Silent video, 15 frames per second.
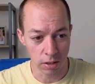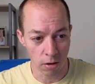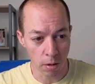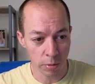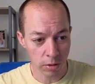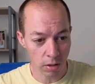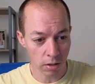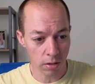So
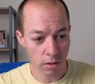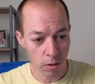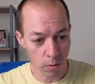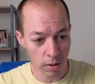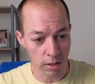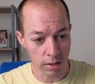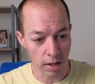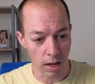I'm just going to
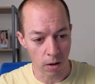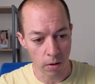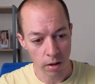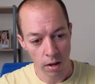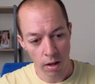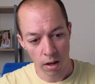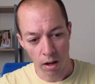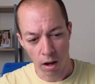do this now.
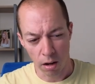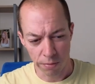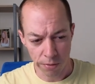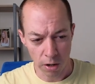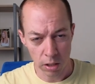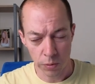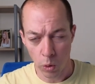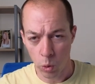I'll
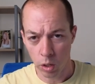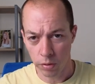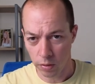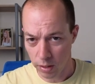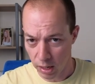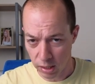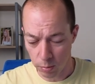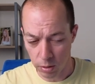fast forward if
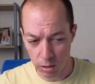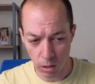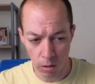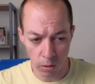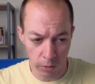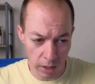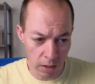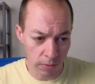it takes me too
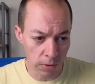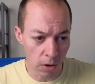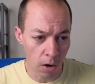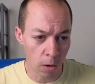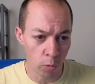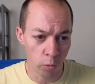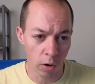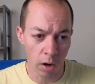long. If not,
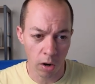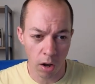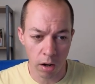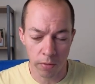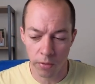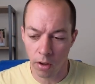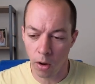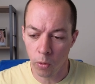I'll
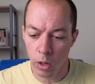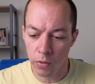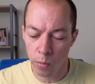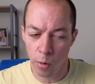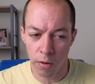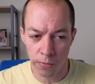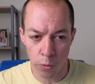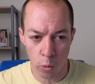kind of I'll give
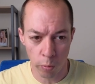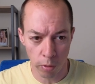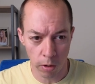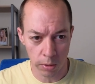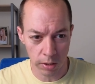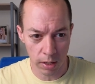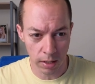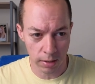you my thought
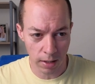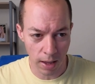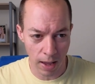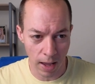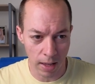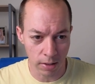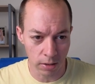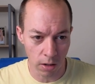process
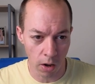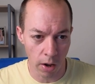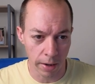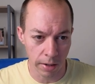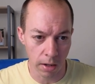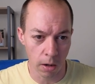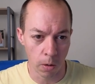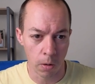as
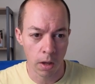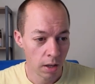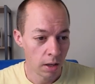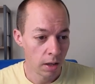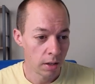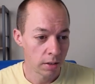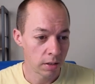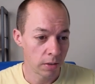I go.
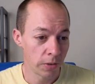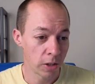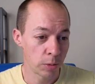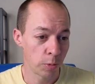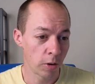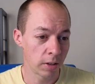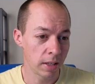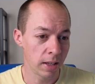So the
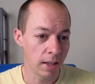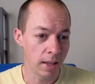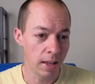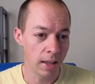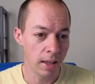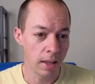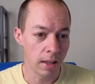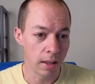first product here
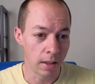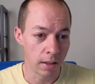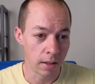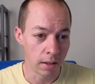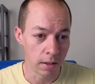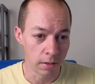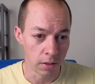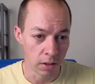
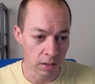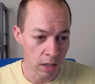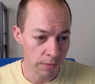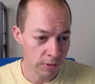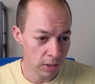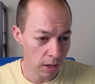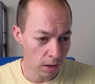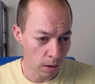is a
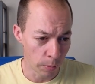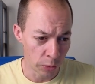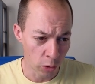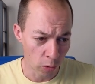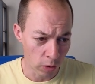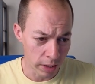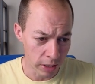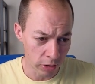gift set. I'm
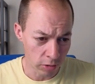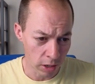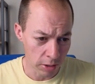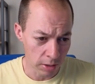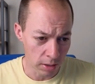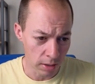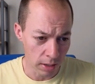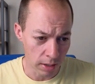not really
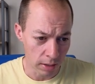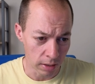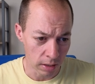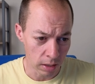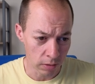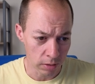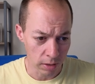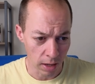interested in
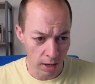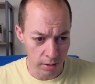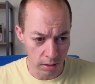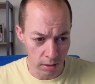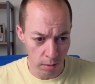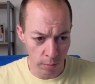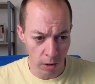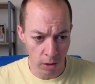gifts
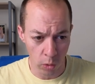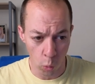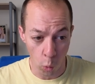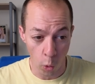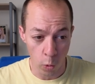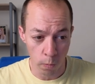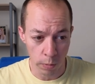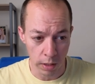as the demand
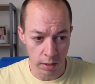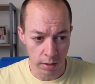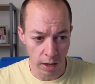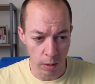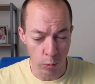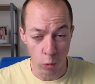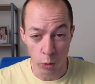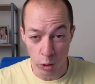won't be
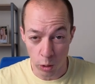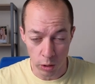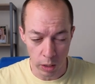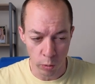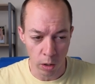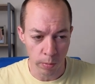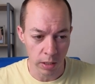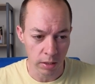stable or
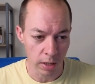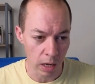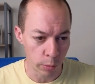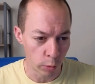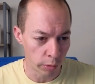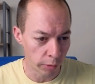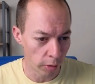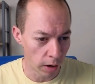usually won't be
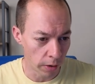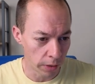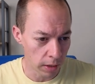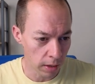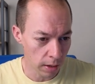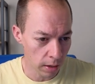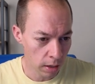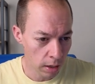stable throughout
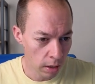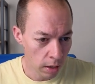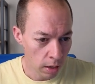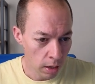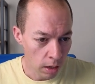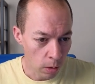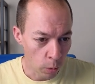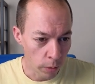the year.
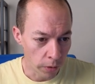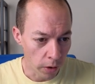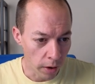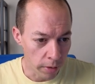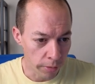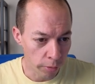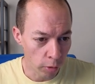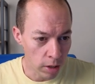We've
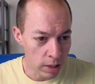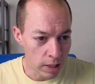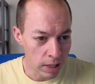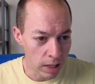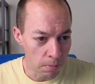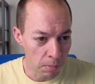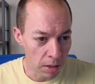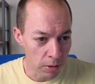got a free
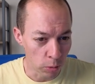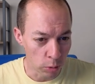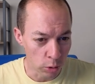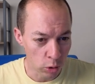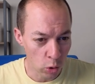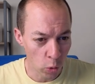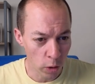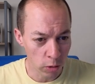tier metal
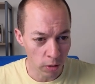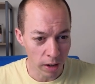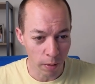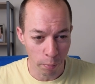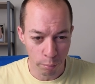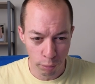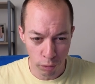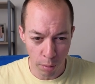storage
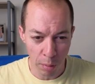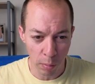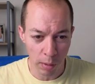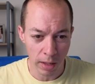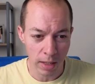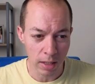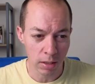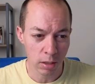rack,
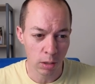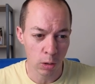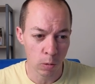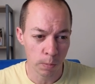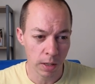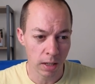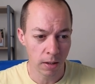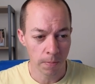probably
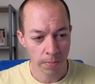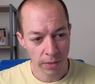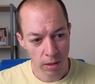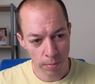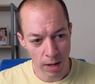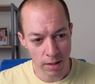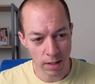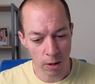too big.
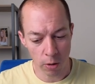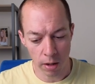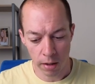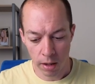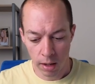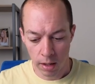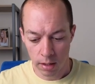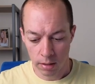Depends how
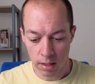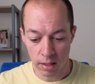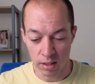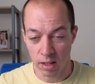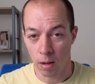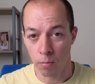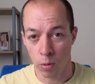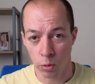it
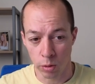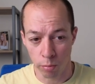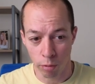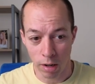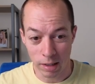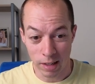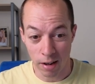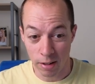disassembles and
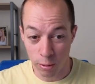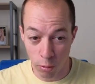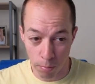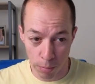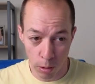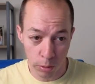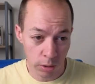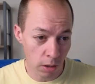breaks down into
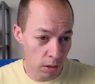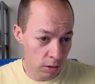a box.